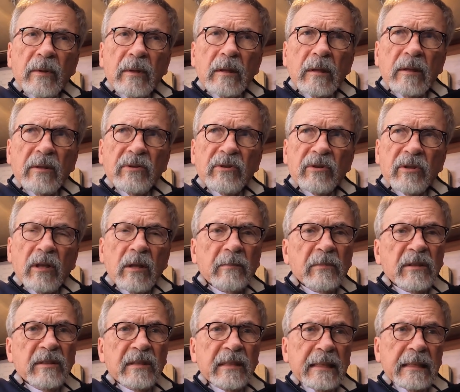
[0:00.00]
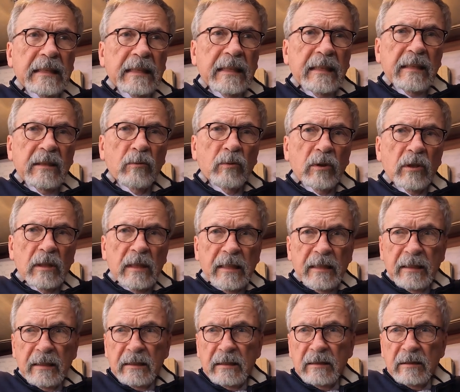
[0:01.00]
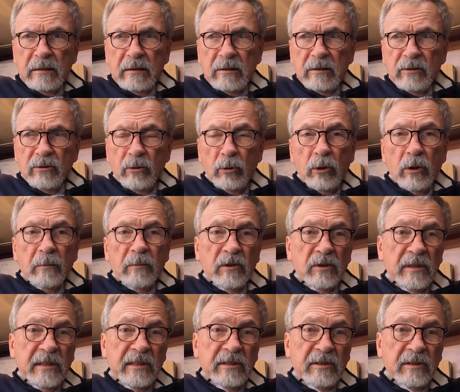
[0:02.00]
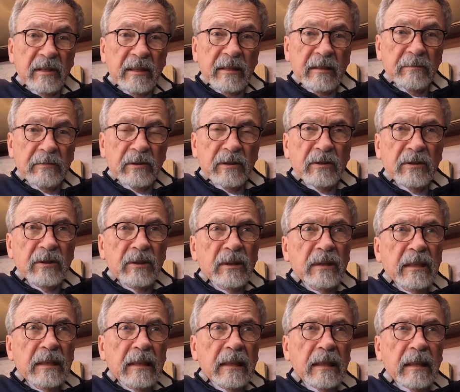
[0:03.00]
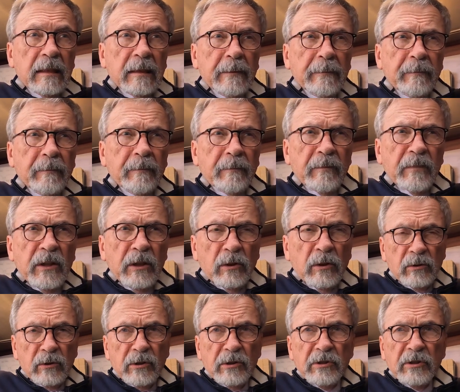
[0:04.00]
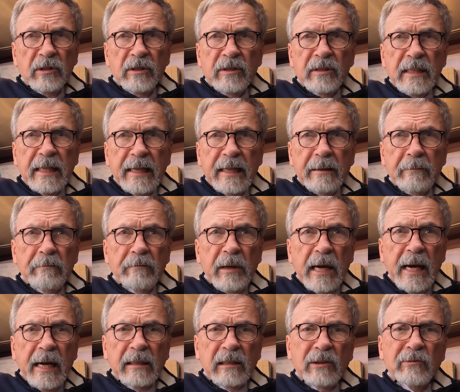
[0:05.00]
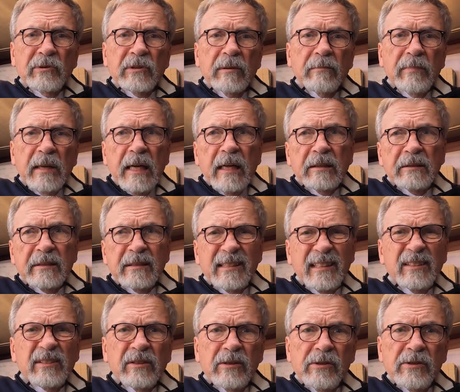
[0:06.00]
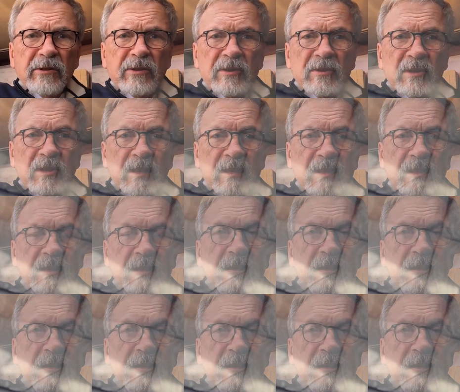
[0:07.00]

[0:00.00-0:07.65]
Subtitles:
the starboard settee where I normally sleep, the cushions had a back that was about 6 inches thick,